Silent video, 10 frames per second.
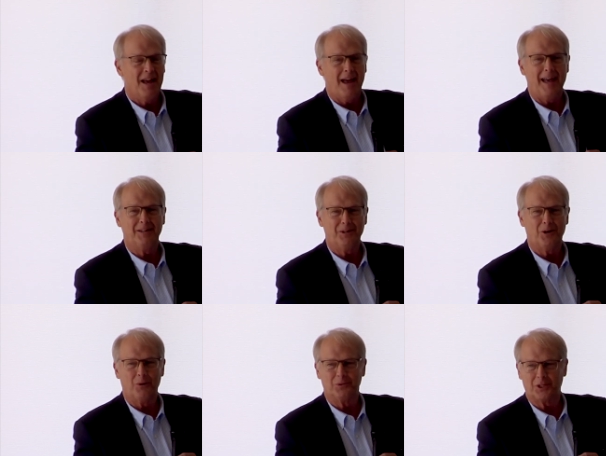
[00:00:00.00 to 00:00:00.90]
And
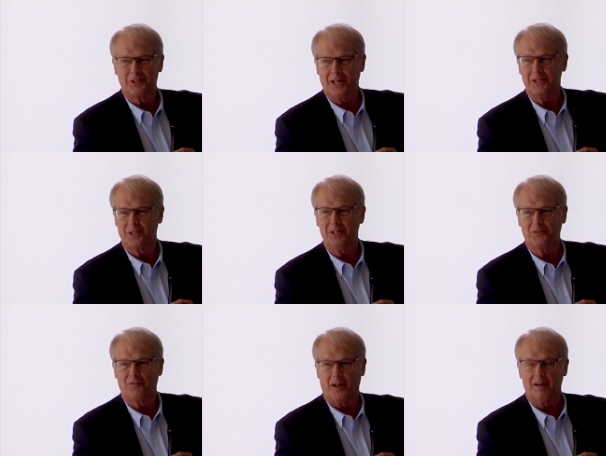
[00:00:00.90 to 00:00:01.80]
success is
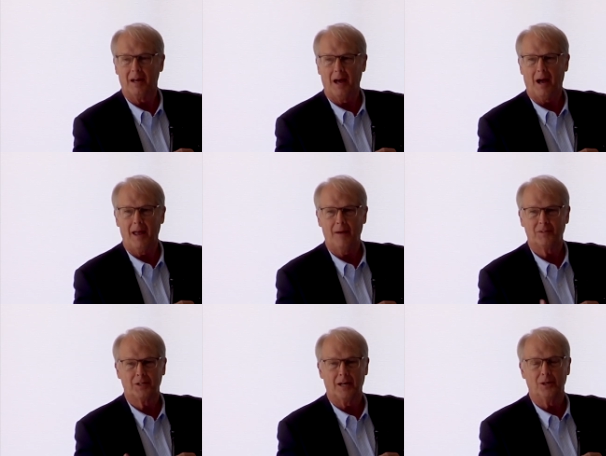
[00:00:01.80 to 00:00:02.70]
fun. I have
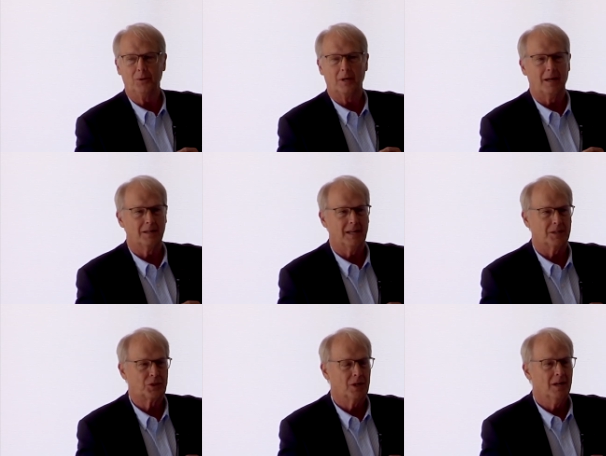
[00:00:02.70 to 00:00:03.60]
to tell you,
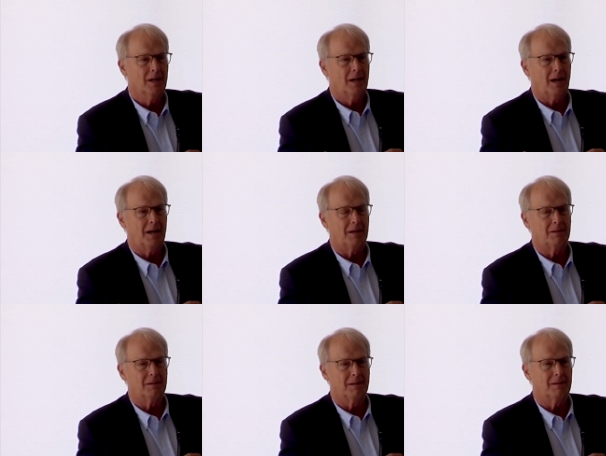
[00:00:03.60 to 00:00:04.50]
it's
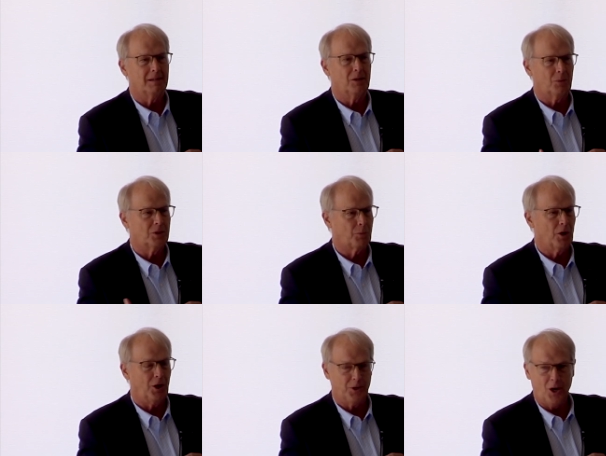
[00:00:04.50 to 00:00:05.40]
as we
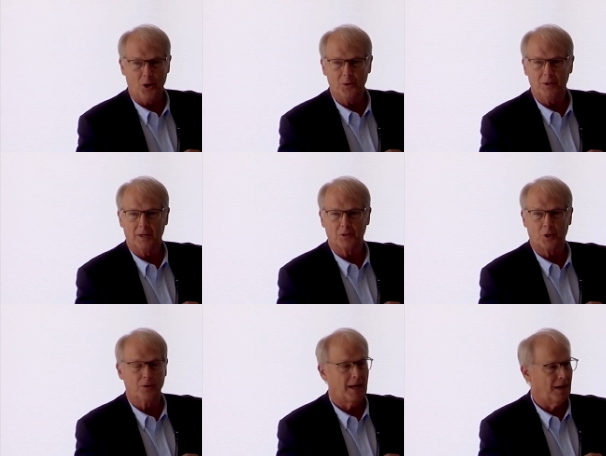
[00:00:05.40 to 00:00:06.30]
all know, you get
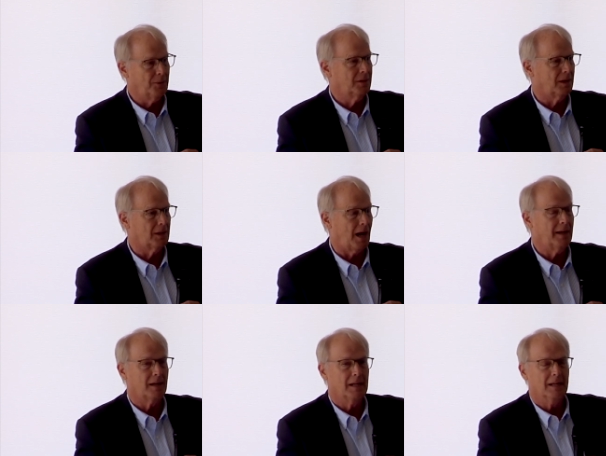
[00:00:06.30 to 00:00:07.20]
turned down a lot.